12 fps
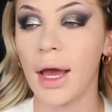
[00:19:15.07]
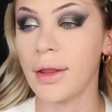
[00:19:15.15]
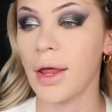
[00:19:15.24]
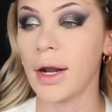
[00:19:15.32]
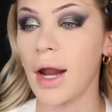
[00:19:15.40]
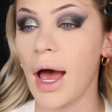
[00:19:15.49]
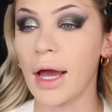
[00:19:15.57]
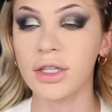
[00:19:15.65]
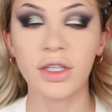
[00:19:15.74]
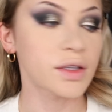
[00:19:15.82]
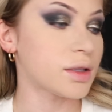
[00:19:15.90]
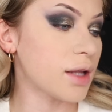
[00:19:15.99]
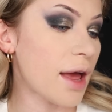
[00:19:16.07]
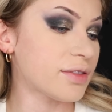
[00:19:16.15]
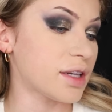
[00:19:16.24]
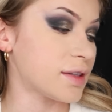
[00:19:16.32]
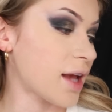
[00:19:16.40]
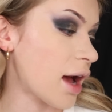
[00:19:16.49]
And then I just
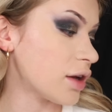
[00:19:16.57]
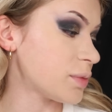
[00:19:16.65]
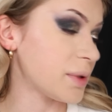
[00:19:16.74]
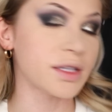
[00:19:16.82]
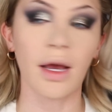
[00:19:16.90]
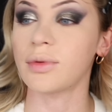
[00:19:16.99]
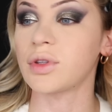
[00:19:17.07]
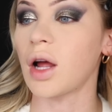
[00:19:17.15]
left his house because I was